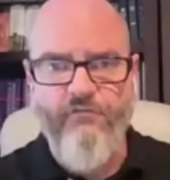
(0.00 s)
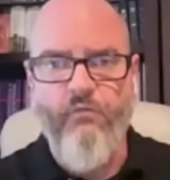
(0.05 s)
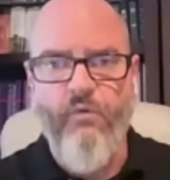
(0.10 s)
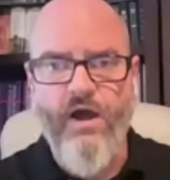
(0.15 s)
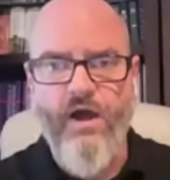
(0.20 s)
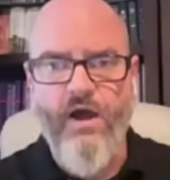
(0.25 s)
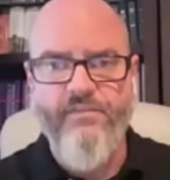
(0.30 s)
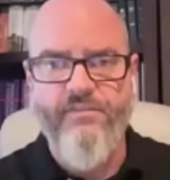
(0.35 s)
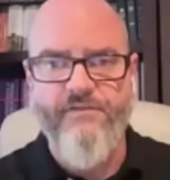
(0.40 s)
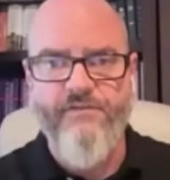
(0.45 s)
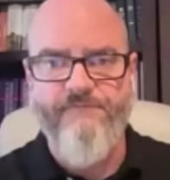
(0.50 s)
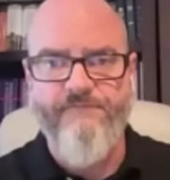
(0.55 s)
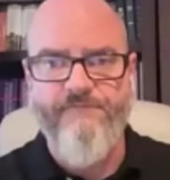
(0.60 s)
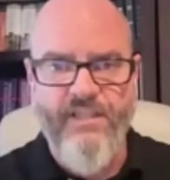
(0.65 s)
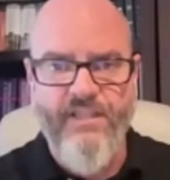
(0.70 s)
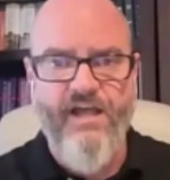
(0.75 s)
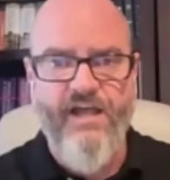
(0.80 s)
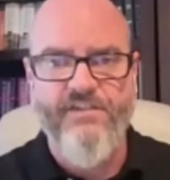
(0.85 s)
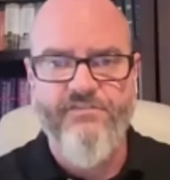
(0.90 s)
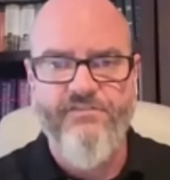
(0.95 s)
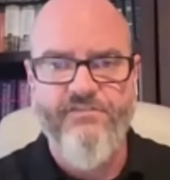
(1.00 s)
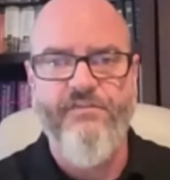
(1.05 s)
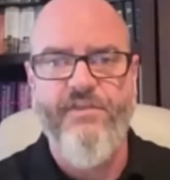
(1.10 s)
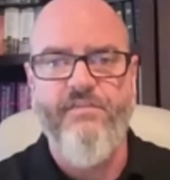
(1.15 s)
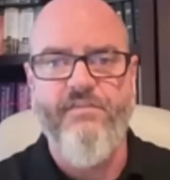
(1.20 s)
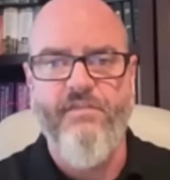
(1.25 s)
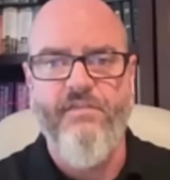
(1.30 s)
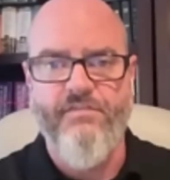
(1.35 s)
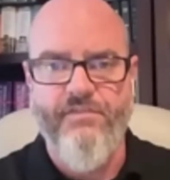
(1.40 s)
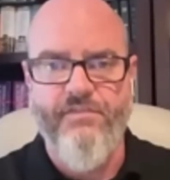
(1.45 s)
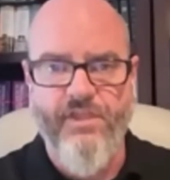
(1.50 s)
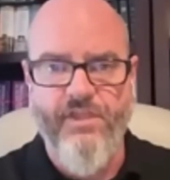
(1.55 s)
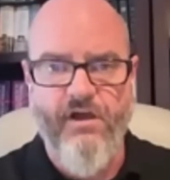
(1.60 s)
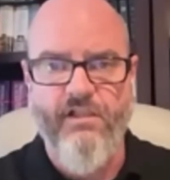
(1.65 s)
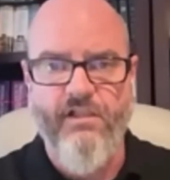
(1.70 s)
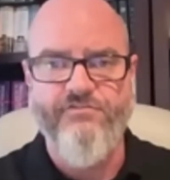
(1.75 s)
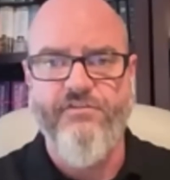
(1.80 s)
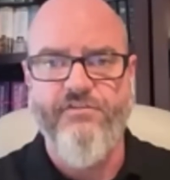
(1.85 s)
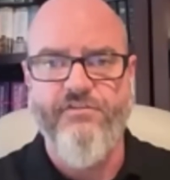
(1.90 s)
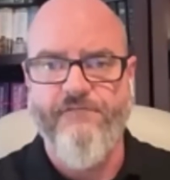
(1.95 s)
of what the philosophy, the
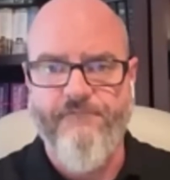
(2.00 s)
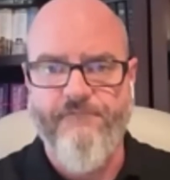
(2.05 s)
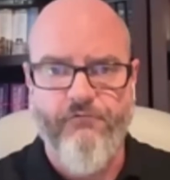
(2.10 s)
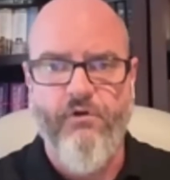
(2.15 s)
theology,